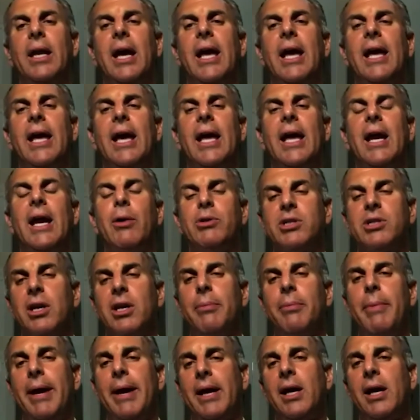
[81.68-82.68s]
I was going to
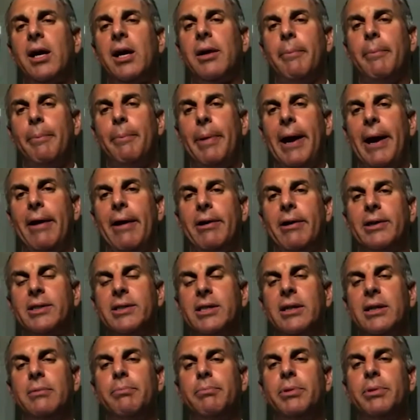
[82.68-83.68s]
make a
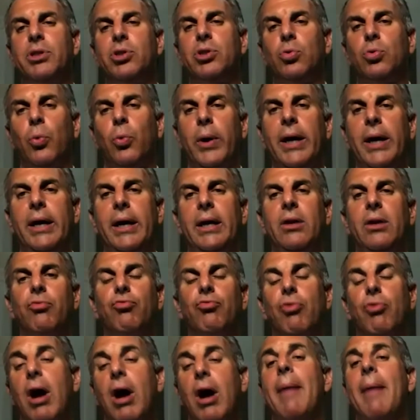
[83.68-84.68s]
comparison between
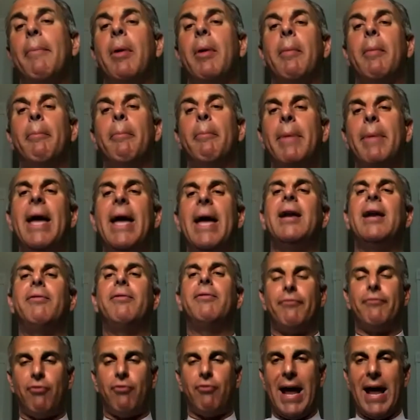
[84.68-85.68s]
Rob
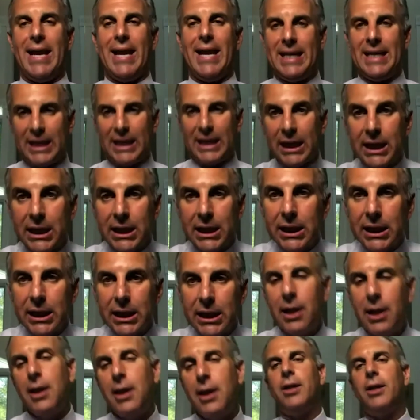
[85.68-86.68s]
Manfred,
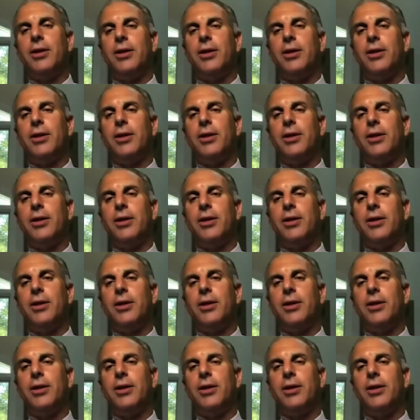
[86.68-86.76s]
the